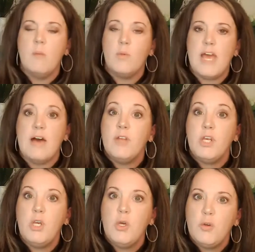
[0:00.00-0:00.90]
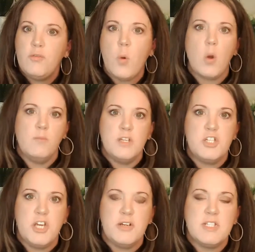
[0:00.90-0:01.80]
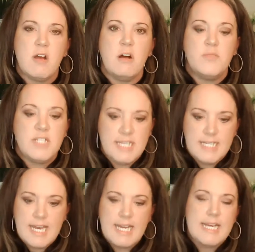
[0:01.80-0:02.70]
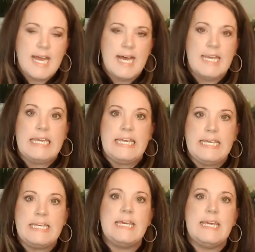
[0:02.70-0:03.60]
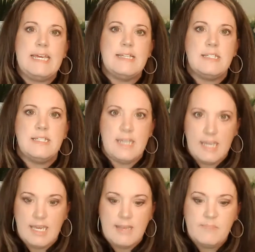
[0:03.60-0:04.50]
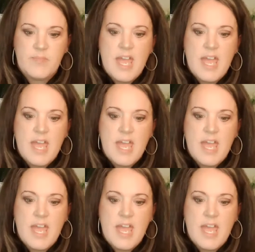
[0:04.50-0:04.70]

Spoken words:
We have a new form this year. It's called the 1099 NEC,